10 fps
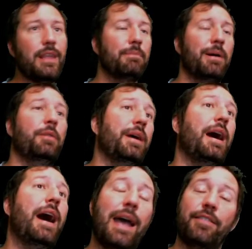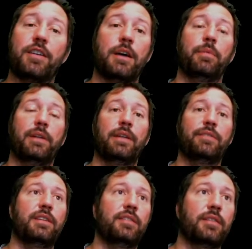By the way, I have a couple
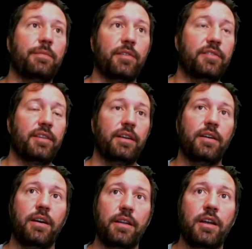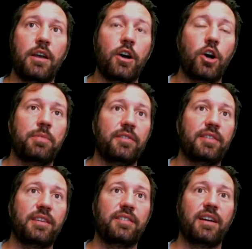NFTs up for sale on
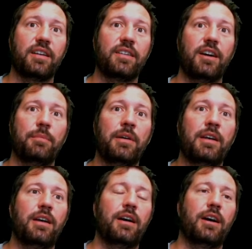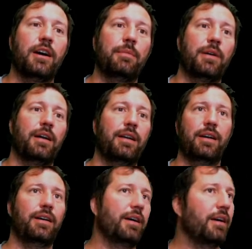openseas.com. Um,
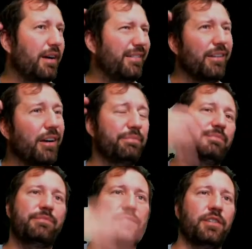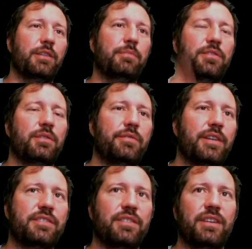I, will show them to you
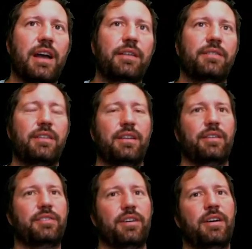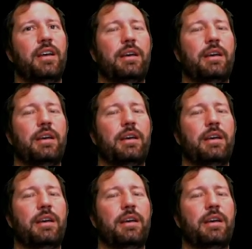eventually. I, you know, so